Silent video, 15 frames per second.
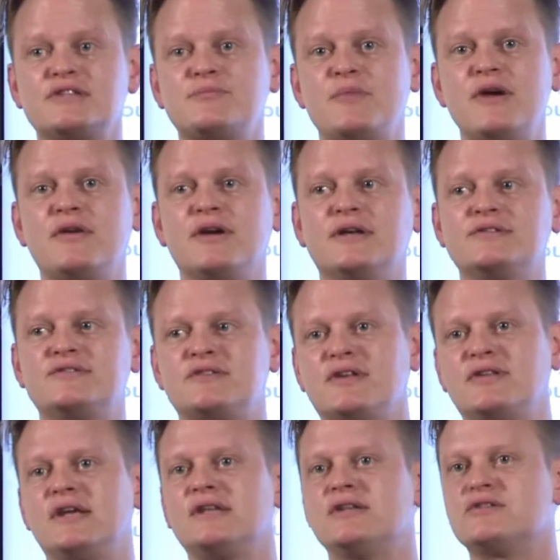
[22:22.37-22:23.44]
experience,
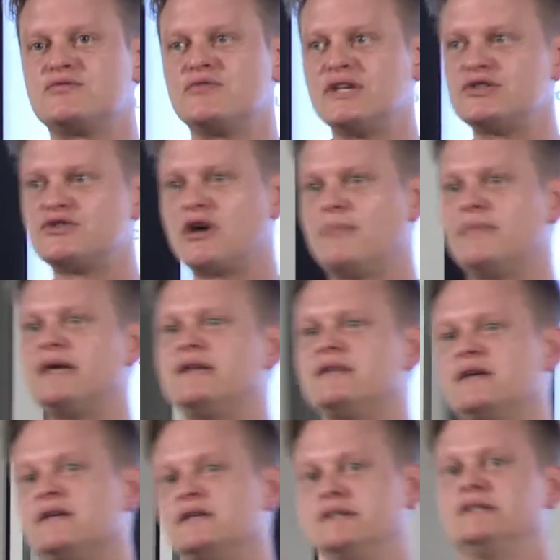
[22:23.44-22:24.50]
the thing that's really struck me in
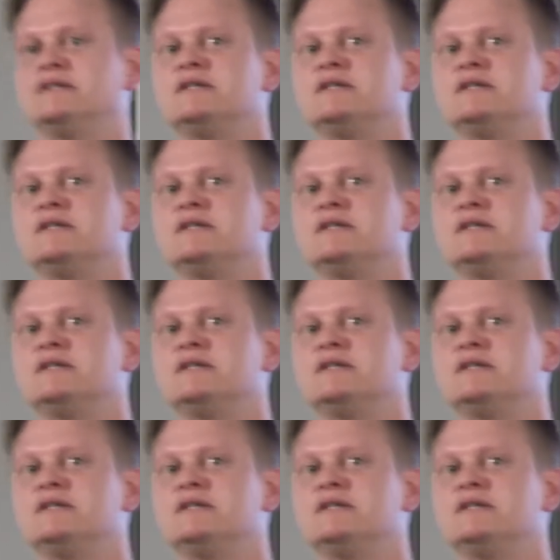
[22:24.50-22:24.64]
the